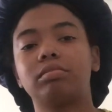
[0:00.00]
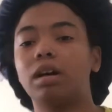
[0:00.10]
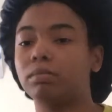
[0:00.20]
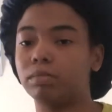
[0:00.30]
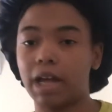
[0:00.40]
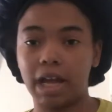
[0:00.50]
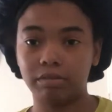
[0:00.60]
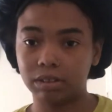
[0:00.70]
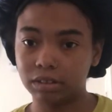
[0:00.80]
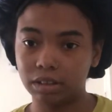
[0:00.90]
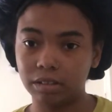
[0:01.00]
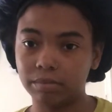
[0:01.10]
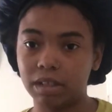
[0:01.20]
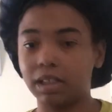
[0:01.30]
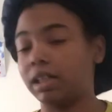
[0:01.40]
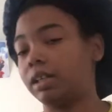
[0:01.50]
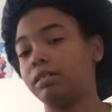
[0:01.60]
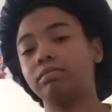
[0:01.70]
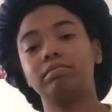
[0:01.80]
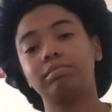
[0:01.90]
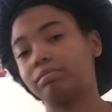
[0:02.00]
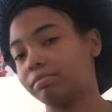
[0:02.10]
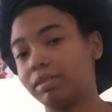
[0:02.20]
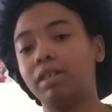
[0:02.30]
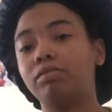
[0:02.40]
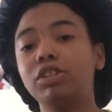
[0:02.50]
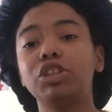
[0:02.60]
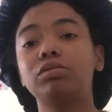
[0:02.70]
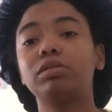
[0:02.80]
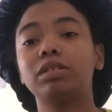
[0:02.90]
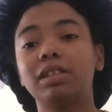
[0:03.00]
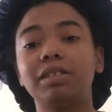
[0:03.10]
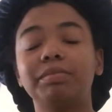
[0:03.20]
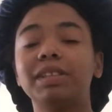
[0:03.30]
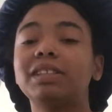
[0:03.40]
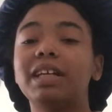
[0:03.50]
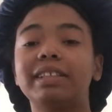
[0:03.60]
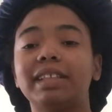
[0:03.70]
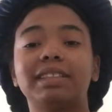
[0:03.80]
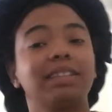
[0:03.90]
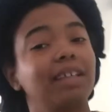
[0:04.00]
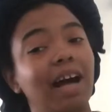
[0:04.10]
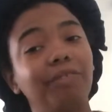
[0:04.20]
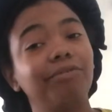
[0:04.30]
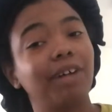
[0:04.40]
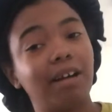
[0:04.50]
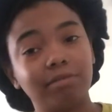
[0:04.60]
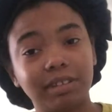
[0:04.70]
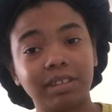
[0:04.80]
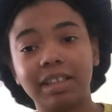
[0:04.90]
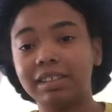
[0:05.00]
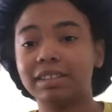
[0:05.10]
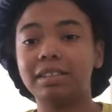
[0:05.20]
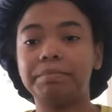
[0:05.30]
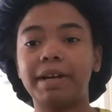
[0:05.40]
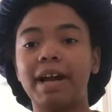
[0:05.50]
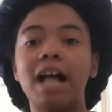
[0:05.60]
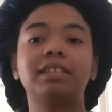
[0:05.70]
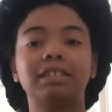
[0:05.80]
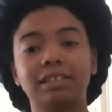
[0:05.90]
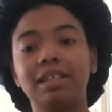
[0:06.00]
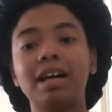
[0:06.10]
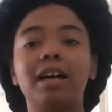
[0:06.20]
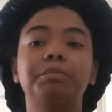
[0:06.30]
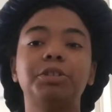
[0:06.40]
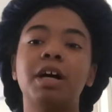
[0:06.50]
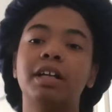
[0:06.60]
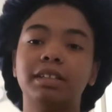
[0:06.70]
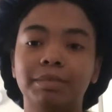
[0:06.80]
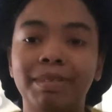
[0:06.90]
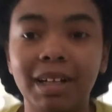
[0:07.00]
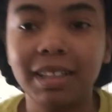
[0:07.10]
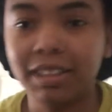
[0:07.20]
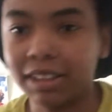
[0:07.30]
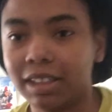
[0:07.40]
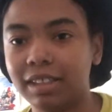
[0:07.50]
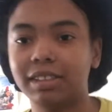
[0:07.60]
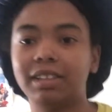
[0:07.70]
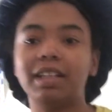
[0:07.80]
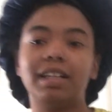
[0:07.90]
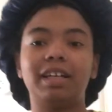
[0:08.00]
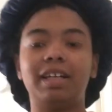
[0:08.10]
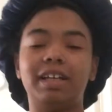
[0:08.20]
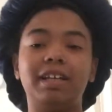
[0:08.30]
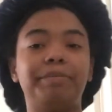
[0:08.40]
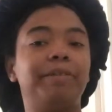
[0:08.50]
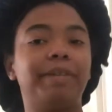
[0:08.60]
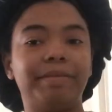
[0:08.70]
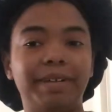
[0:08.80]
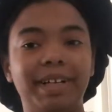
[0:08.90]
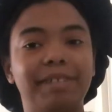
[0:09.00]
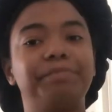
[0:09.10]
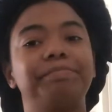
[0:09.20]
I'm half asleep. I can't. Like, once you sleep, it's like that sleep. I was in that sleep paralysis. I'm trying not to block Keyshawn because he can be my video.